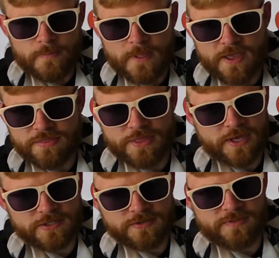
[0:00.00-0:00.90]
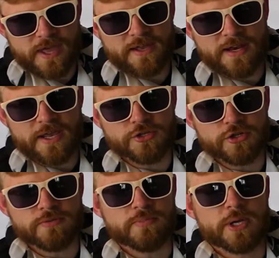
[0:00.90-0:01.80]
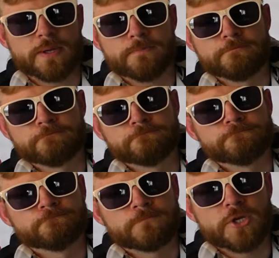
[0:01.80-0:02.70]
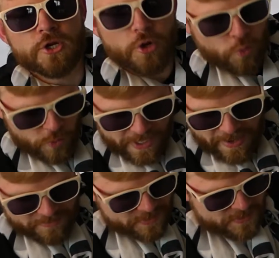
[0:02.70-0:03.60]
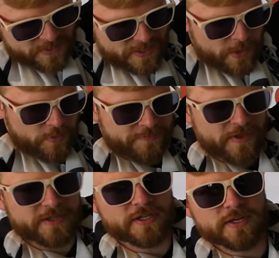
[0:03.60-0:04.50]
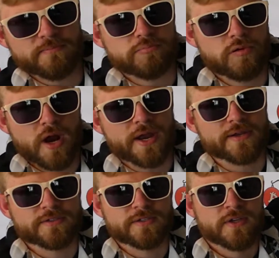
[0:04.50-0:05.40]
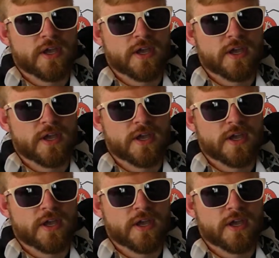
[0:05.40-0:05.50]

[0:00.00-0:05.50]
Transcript: and things of that nature, but, you know, we haven't seen that reflected in price.